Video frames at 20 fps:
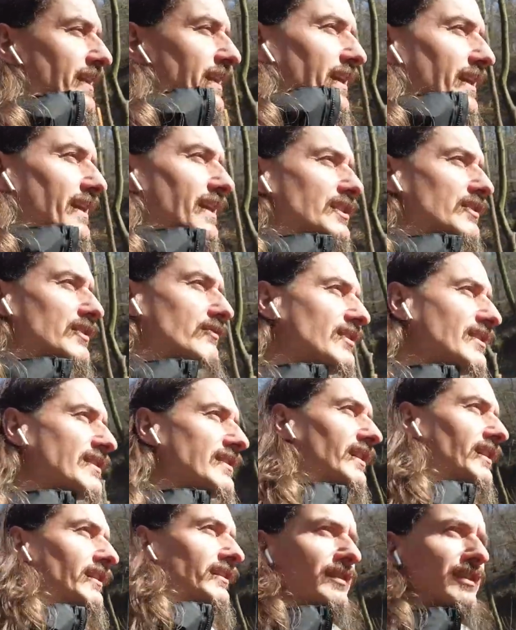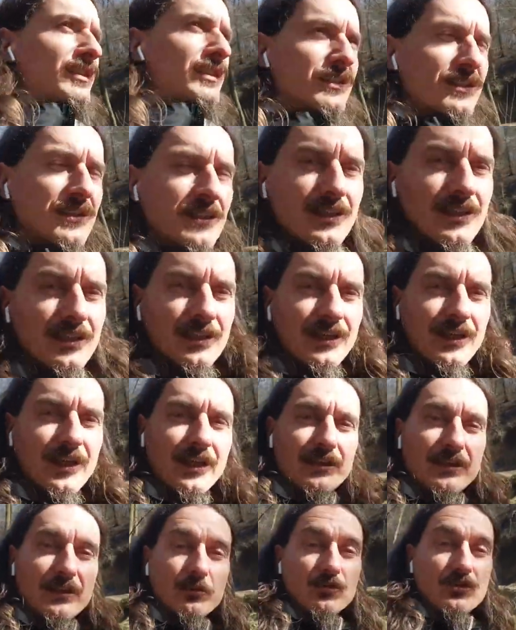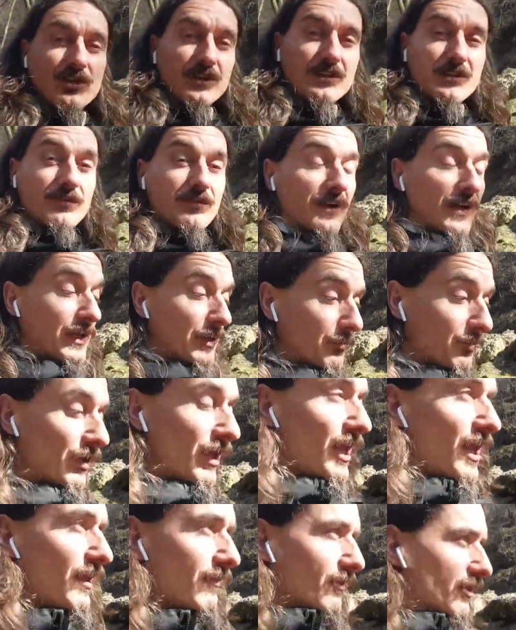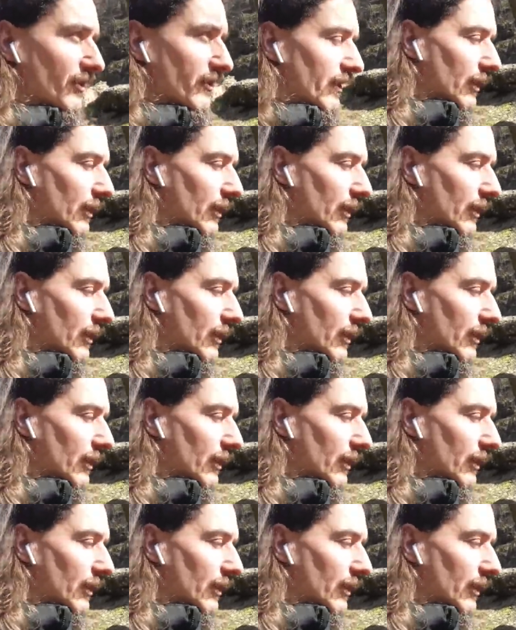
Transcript: and as a result end up justifying behavior